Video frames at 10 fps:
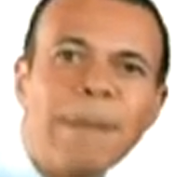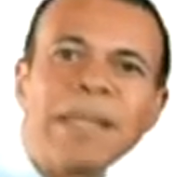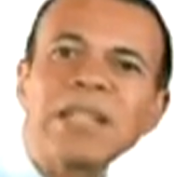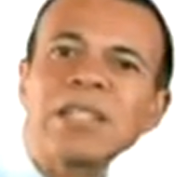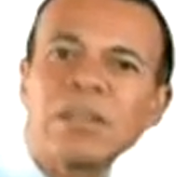
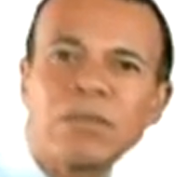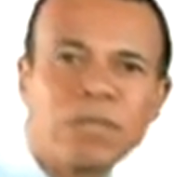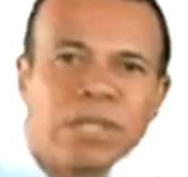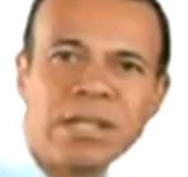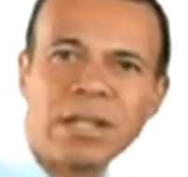Because
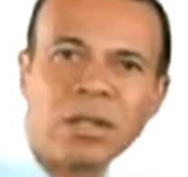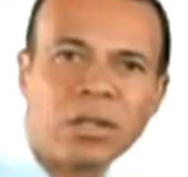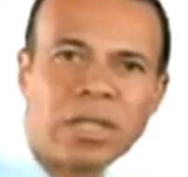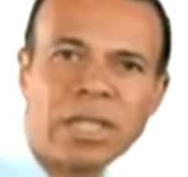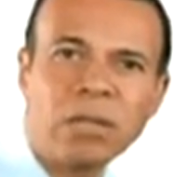conferences are
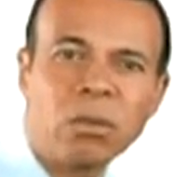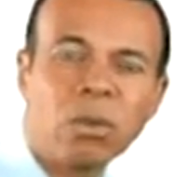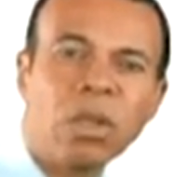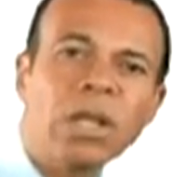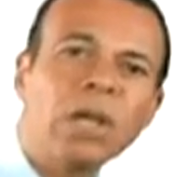not
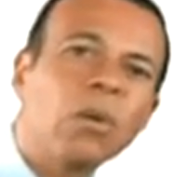equal.